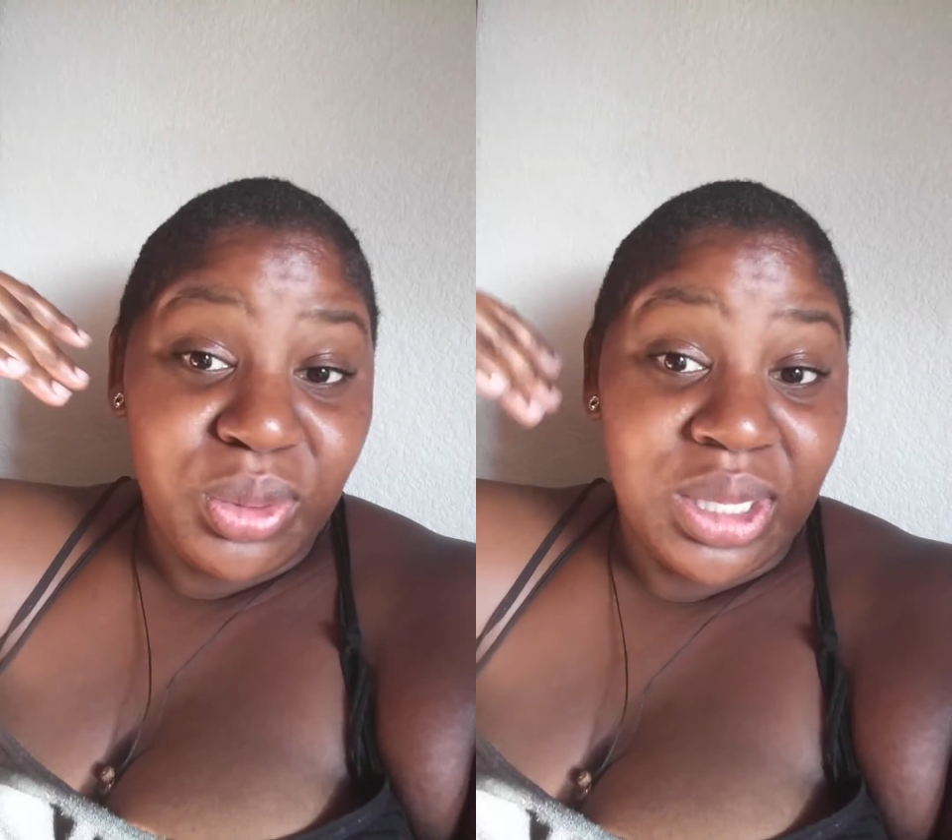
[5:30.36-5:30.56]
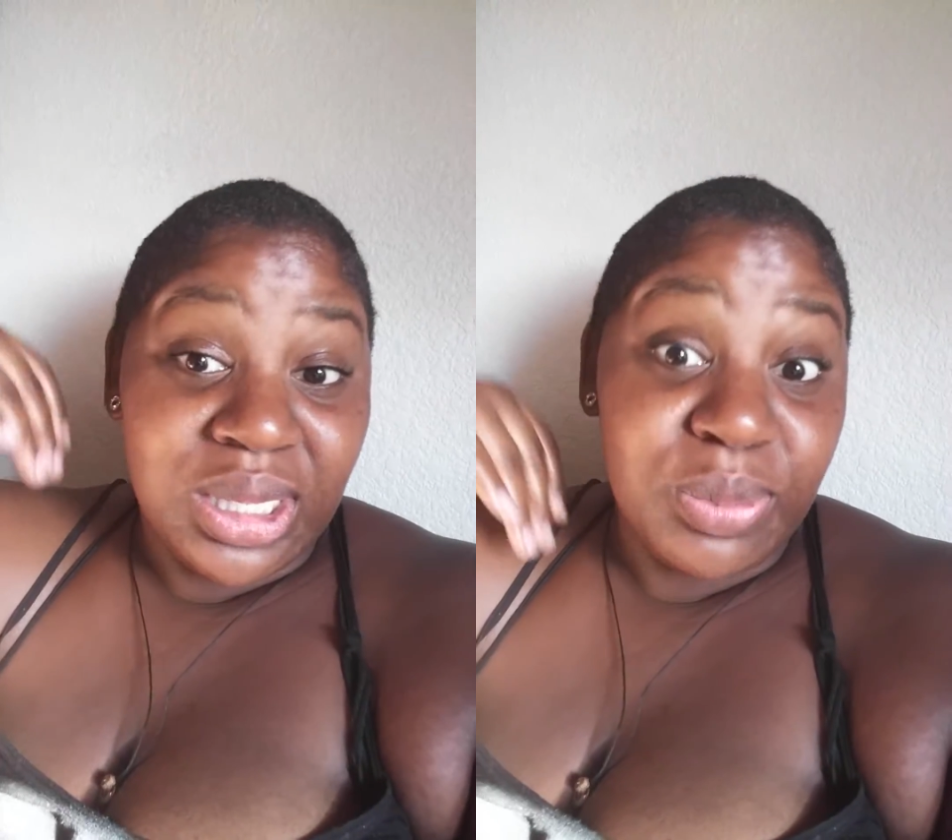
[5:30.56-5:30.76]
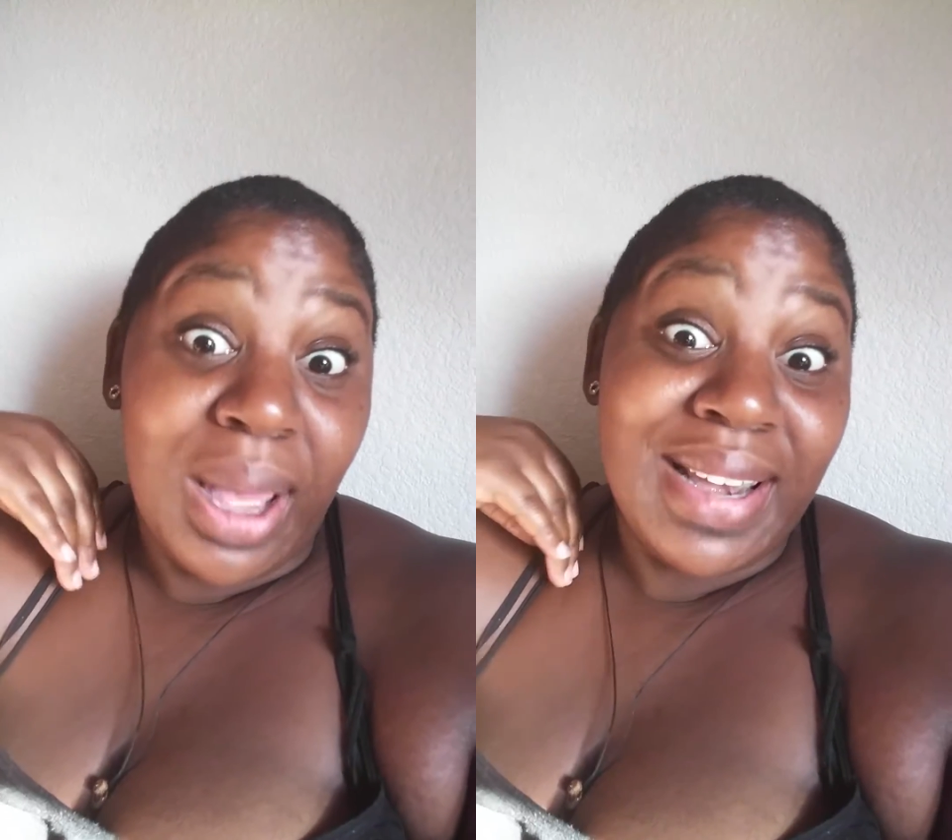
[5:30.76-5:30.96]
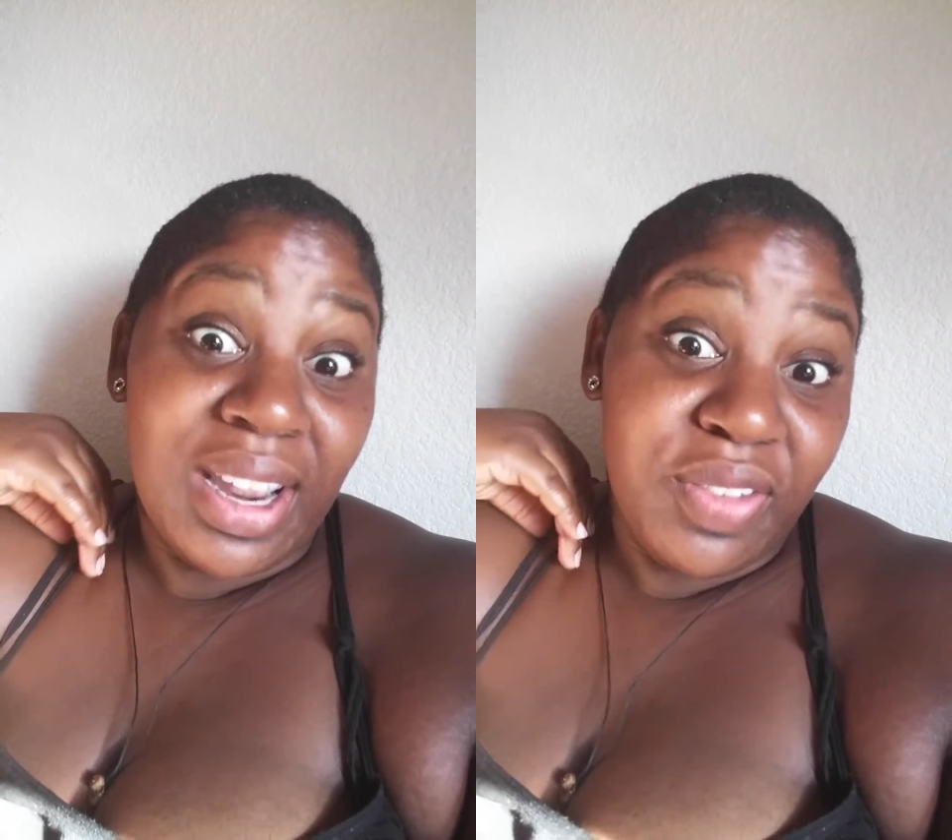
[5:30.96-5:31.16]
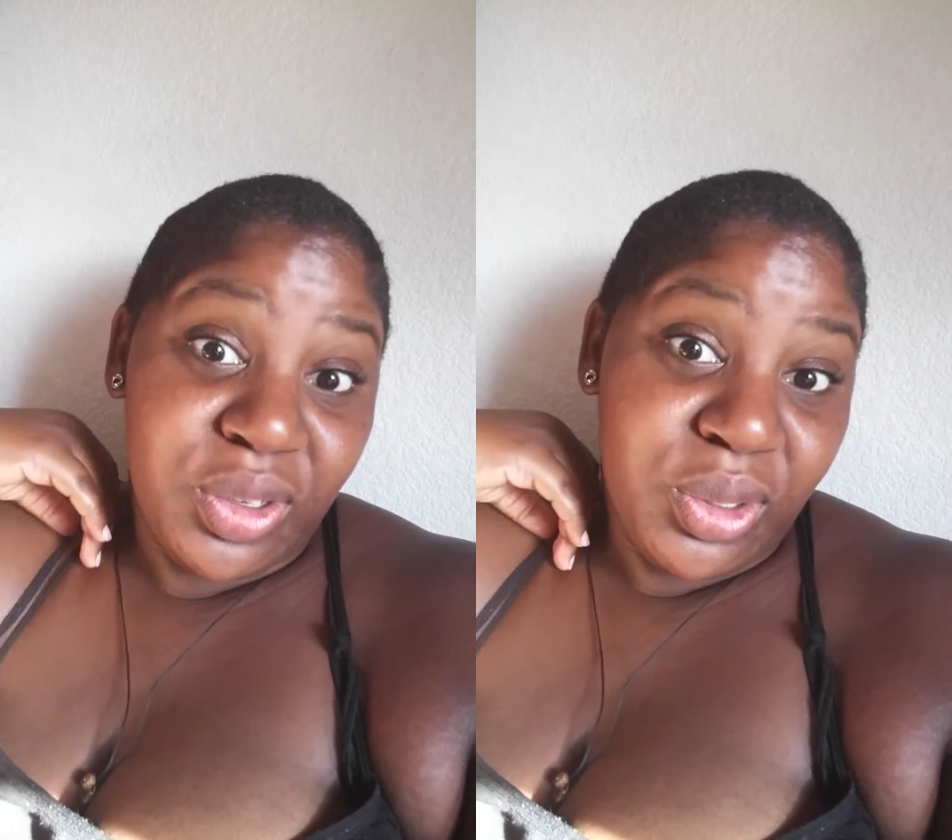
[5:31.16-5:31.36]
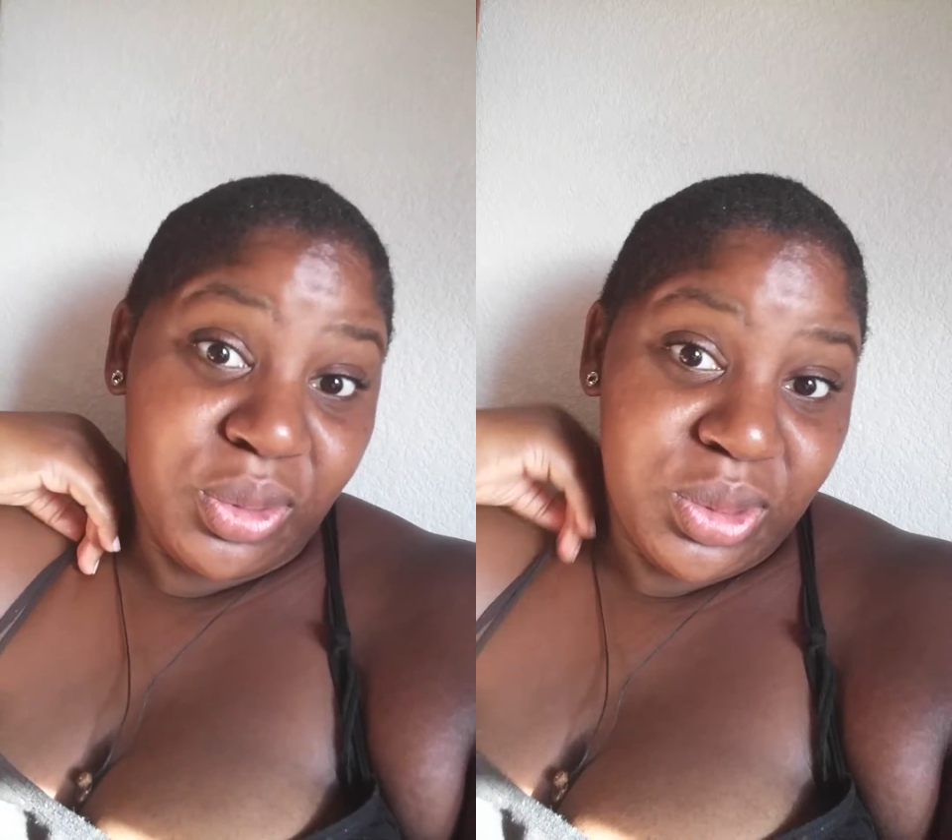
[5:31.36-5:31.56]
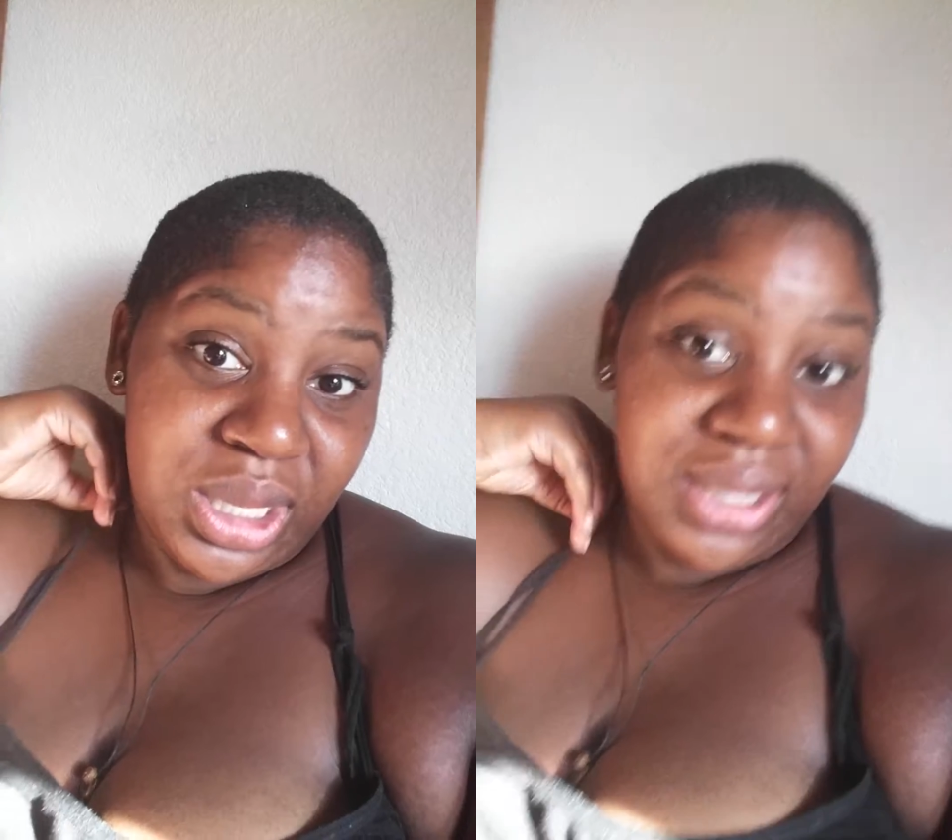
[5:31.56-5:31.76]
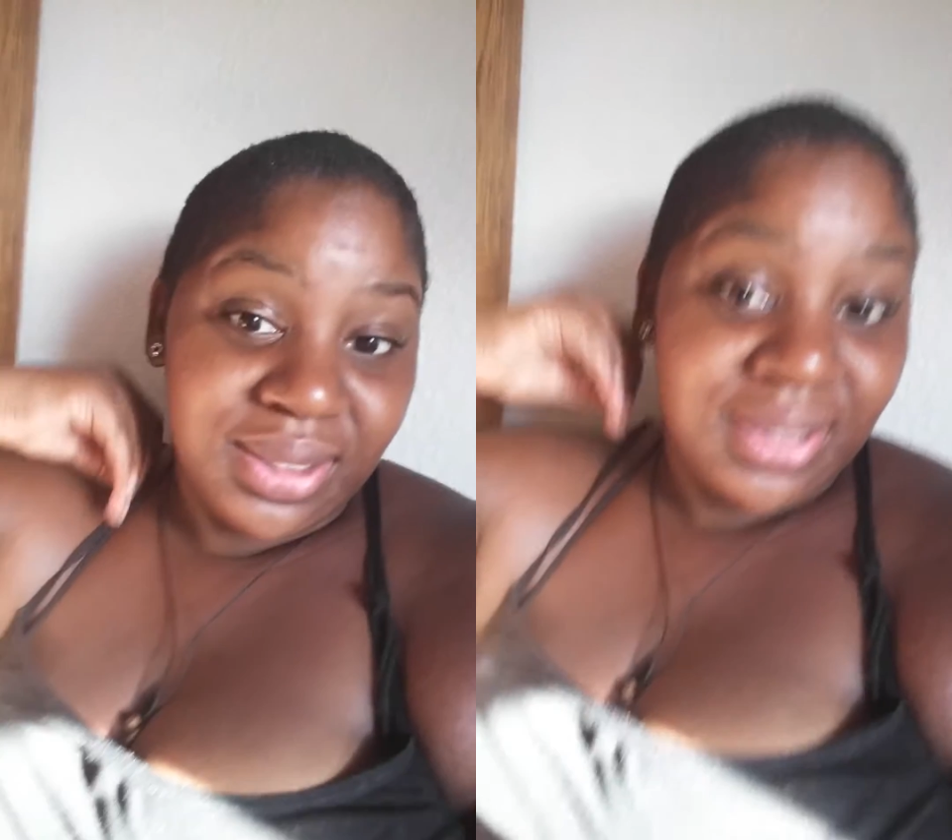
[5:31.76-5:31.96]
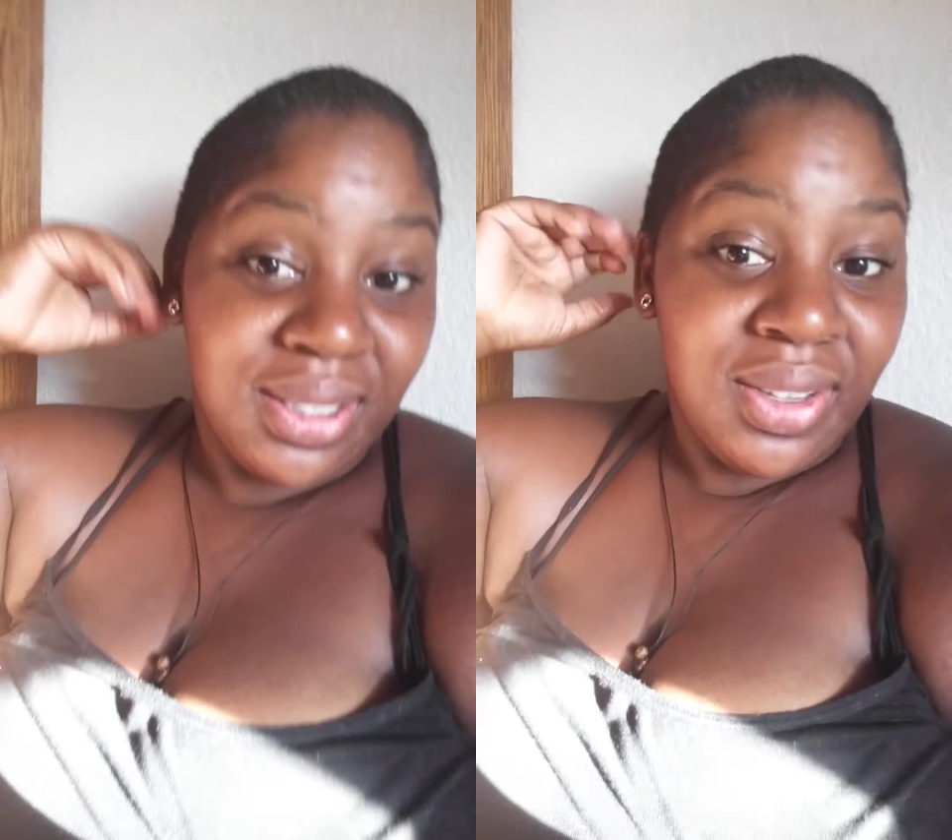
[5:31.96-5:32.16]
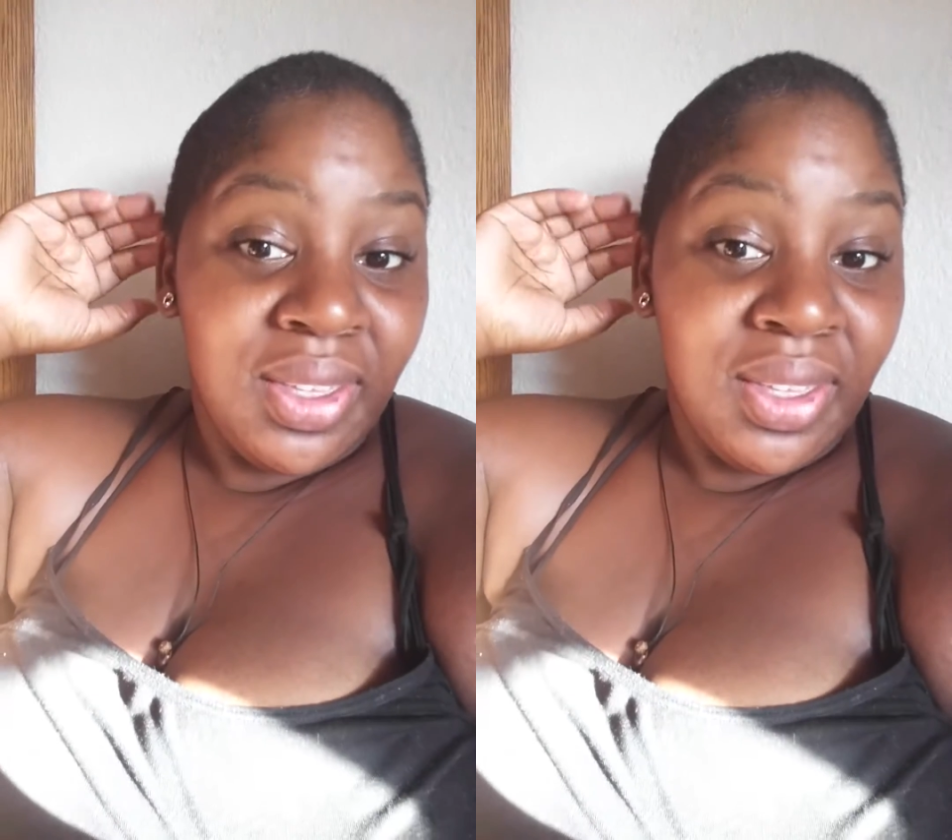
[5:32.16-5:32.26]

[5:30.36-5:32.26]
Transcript: to do things, but I never do those things.